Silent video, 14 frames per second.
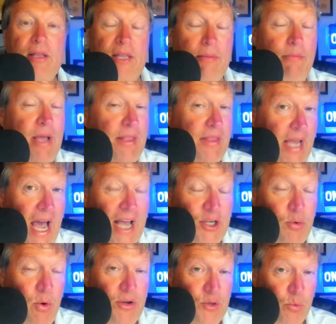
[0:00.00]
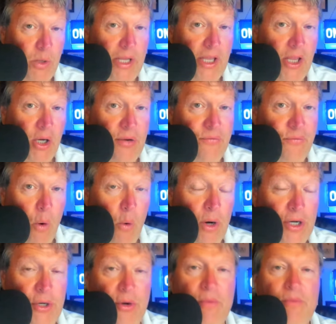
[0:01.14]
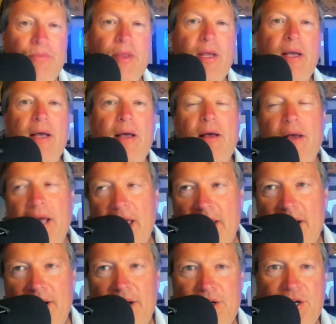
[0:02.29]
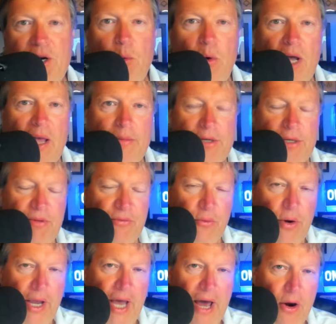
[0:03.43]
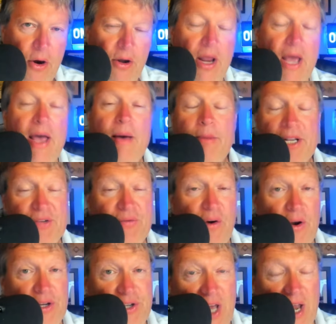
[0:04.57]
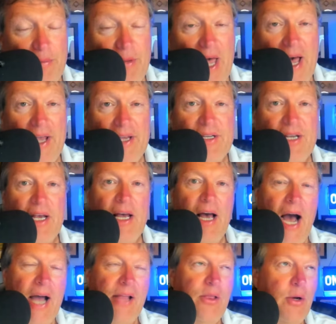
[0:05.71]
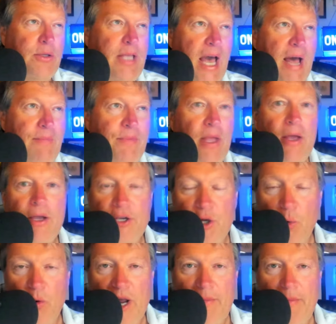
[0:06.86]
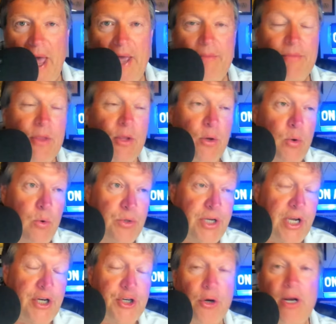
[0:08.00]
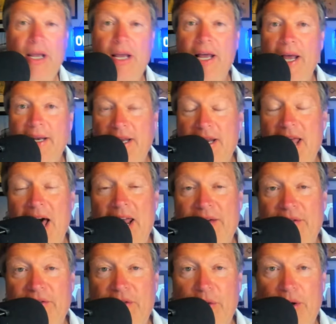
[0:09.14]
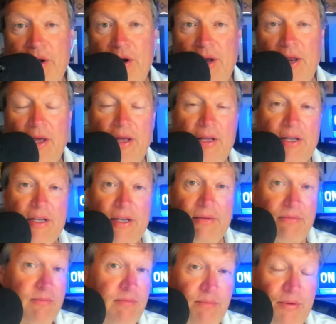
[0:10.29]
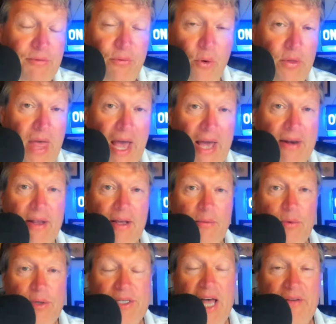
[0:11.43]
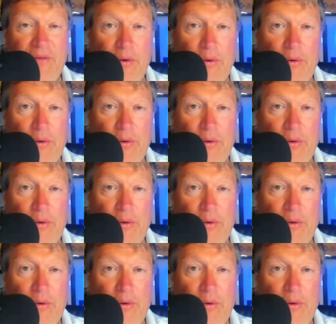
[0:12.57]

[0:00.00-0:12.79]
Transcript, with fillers: the the guys who I was really looking forward to, in addition to Williams before he got hurt. But as far as setup guys, I looked at Uribe, who's injured and did not have a very good before that was not